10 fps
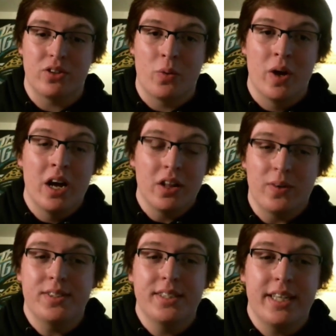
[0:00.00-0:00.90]
So
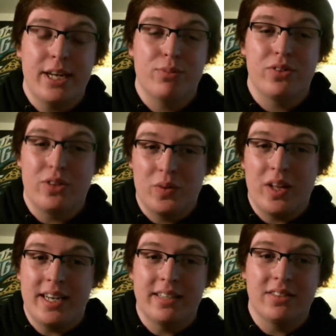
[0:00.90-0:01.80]
13 games, though,
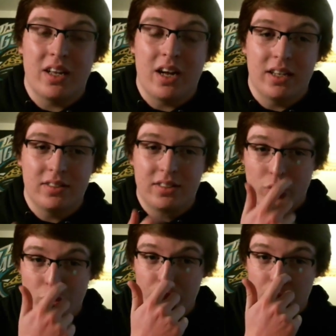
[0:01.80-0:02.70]
that is
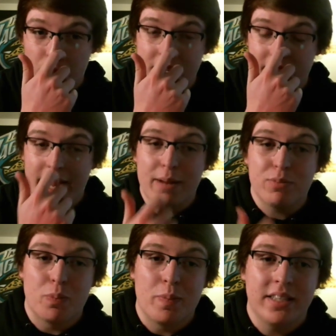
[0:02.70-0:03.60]
still 3
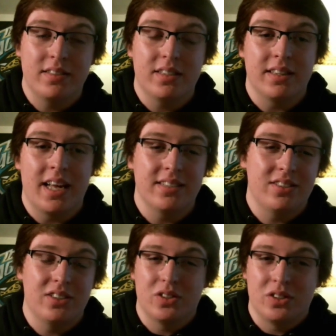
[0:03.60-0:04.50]
games missed. That is
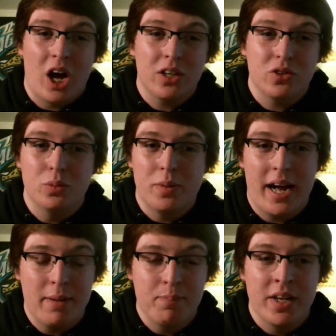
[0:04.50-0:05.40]
still not too
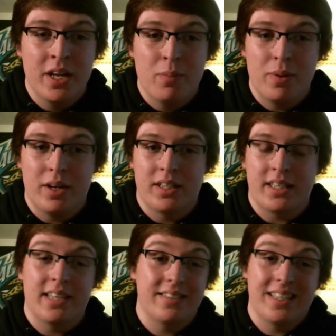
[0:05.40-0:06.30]
bad. But
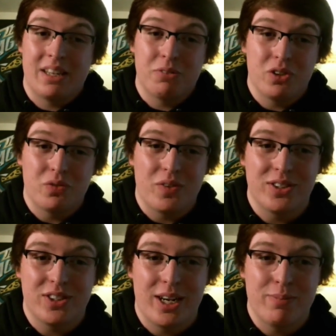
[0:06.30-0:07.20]
like I said, that was the
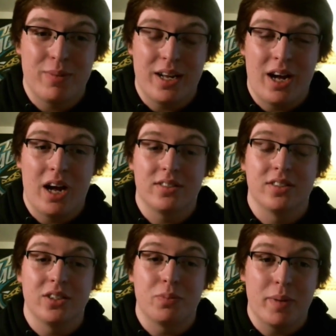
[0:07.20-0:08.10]
first time
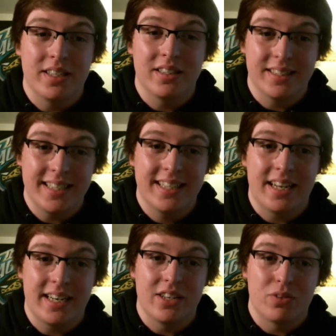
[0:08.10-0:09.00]
since he's been in the league
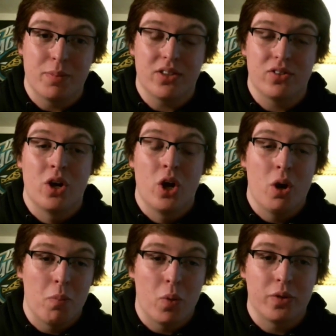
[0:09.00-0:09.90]
that he has missed
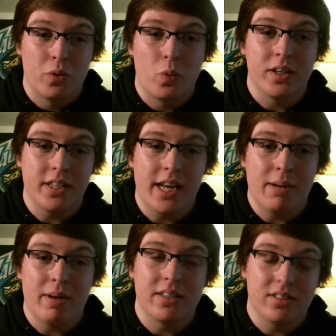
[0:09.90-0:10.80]
more than 1
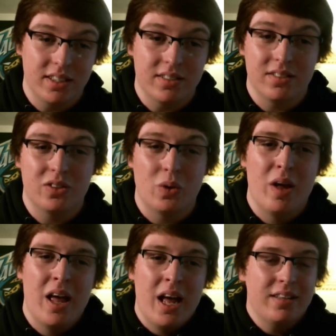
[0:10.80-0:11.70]
game in a season. So
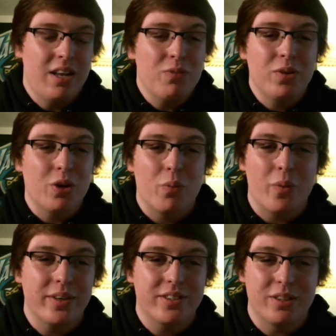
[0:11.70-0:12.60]
not really
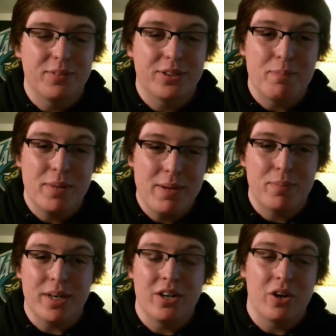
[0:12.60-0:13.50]
worrisome to me,
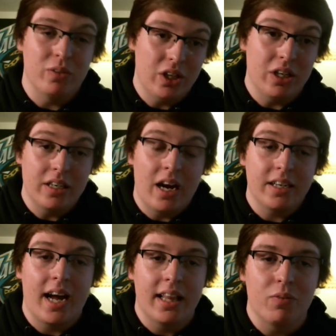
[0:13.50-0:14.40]
but, you know, a
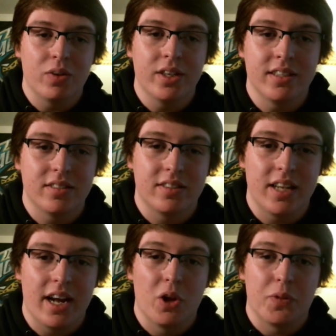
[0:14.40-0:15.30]
guy that really needs to
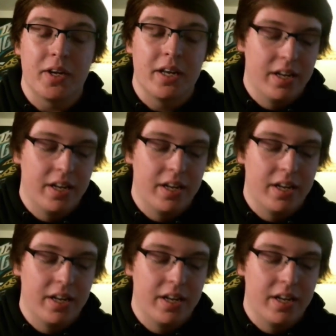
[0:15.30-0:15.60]
stay healthy.